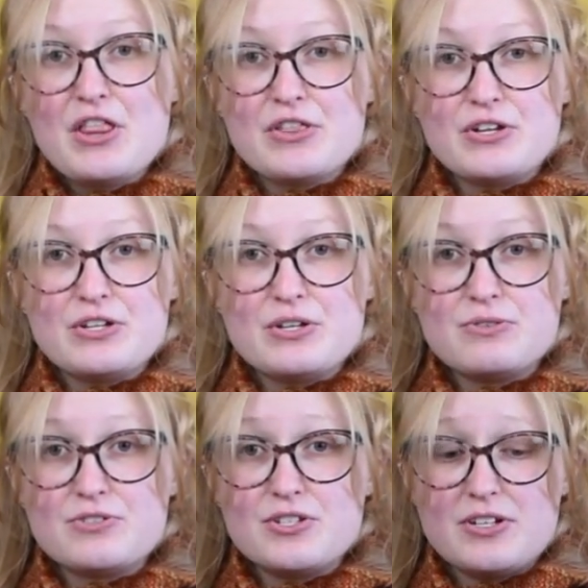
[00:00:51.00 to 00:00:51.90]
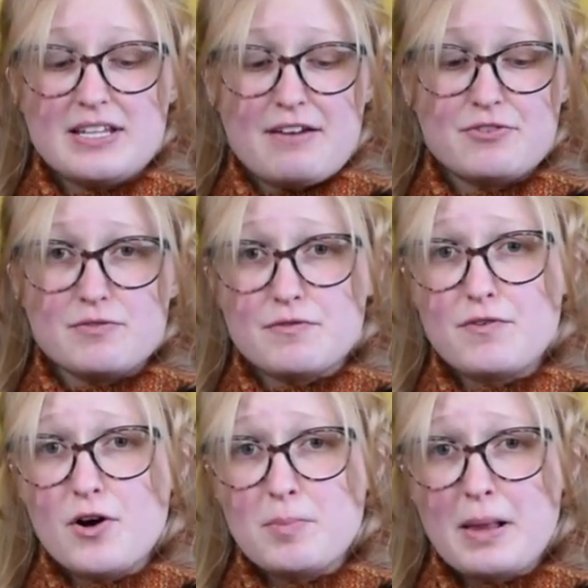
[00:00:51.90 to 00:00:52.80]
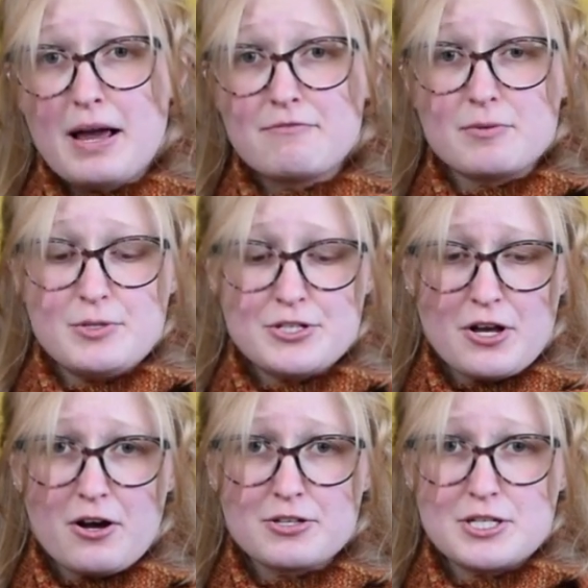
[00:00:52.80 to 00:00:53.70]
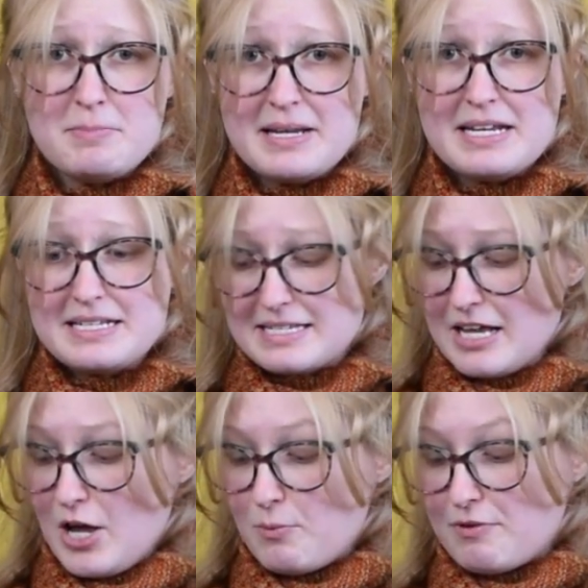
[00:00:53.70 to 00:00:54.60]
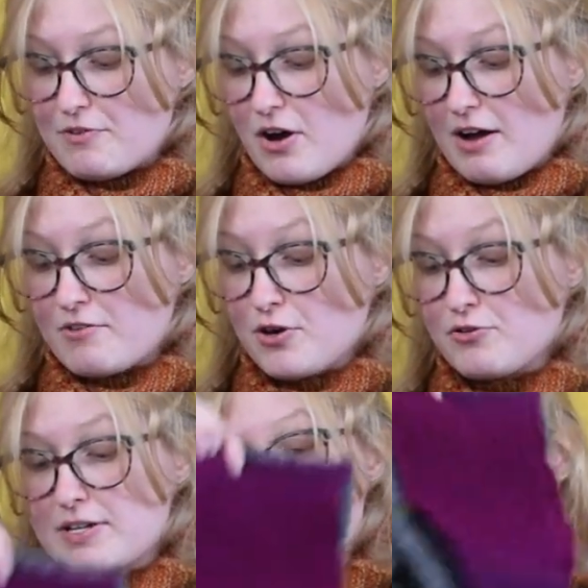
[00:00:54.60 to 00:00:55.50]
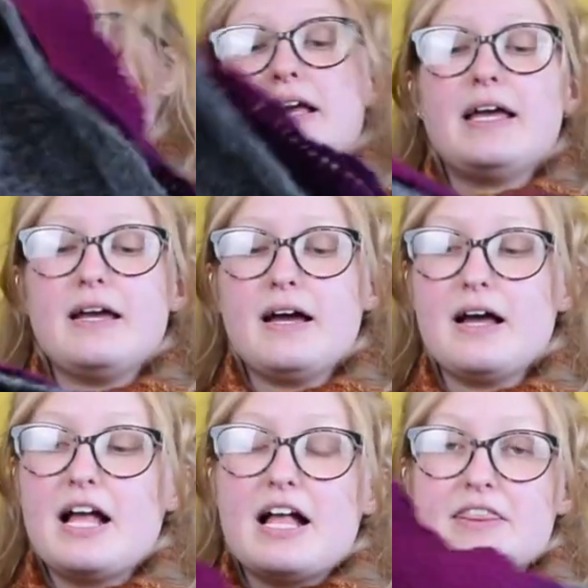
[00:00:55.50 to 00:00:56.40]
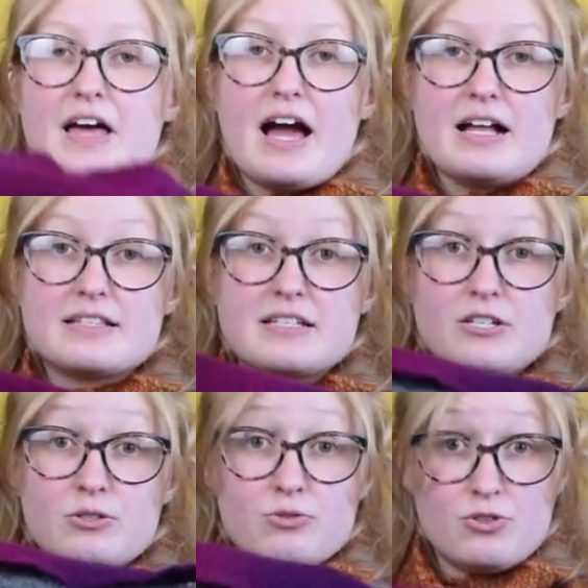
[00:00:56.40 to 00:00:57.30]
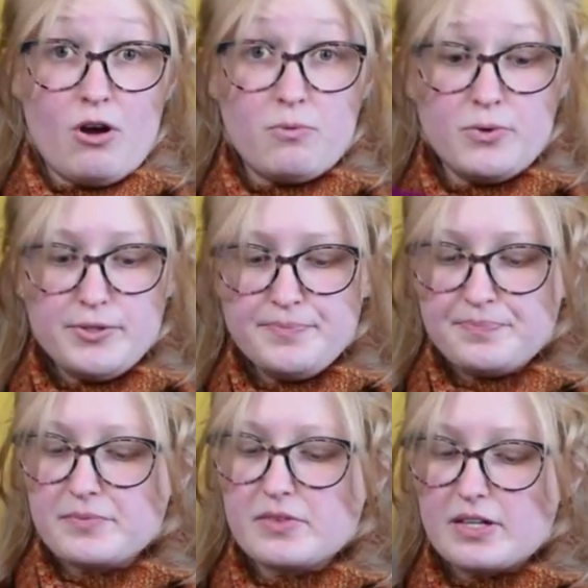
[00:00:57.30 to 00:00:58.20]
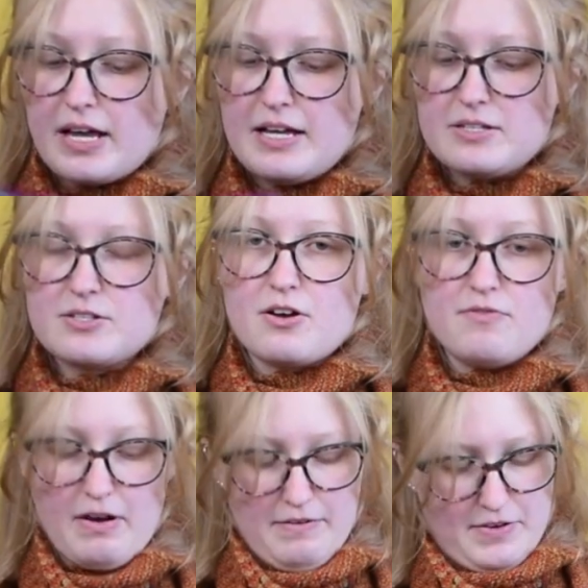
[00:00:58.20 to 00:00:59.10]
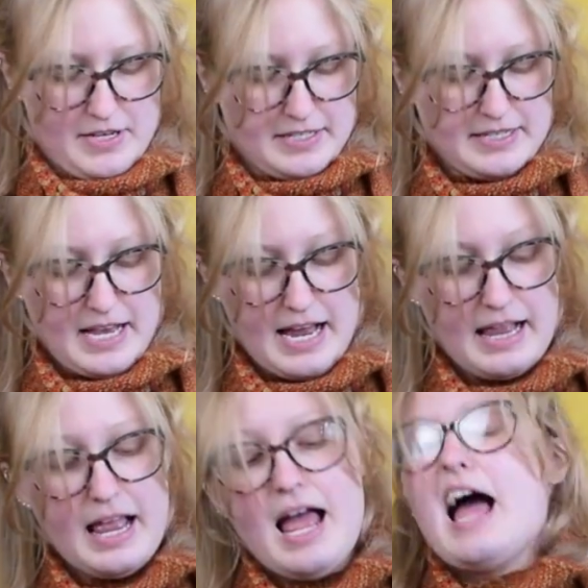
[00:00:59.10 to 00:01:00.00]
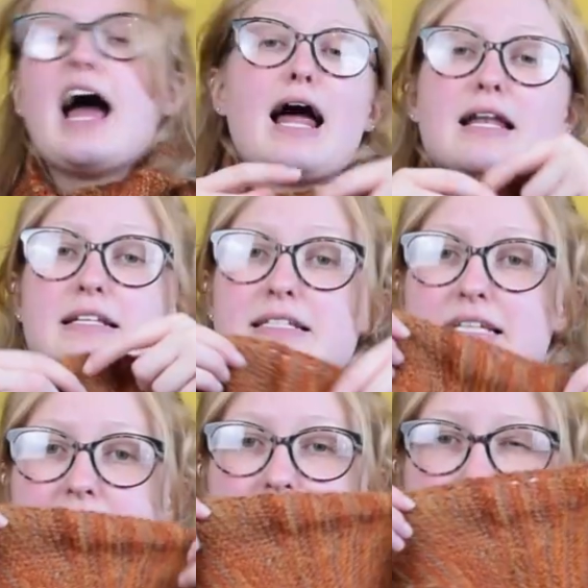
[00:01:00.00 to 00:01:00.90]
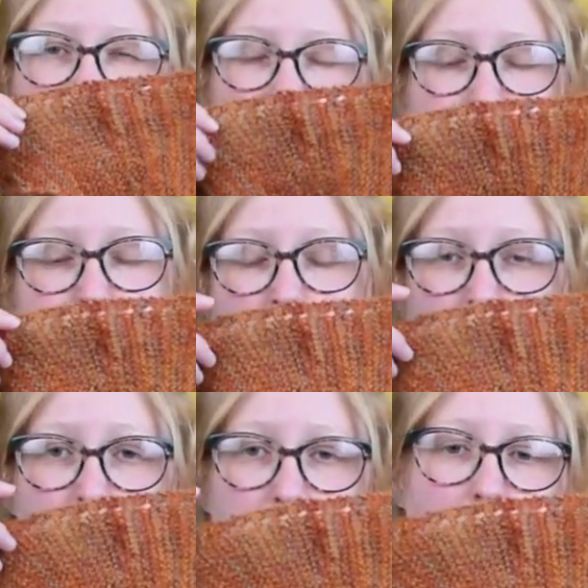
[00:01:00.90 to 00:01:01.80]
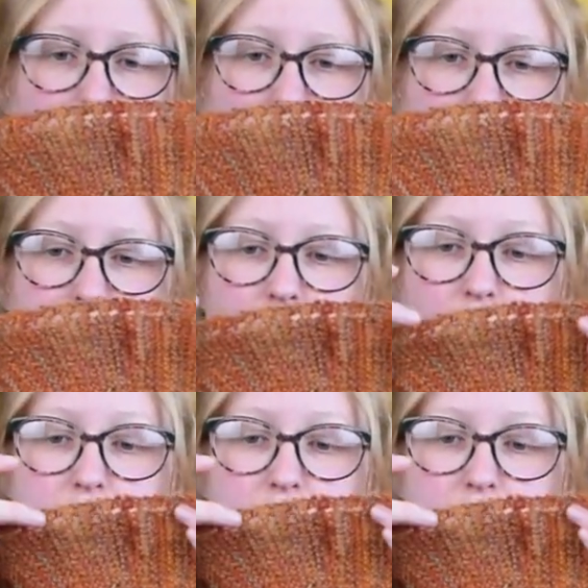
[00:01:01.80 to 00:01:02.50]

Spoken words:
that use, your leftover 4-ply from your socks, your minis. I've got another example here that use sock wool. Okay, so very versatile, and in case it doesn't show up, I will put a picture up.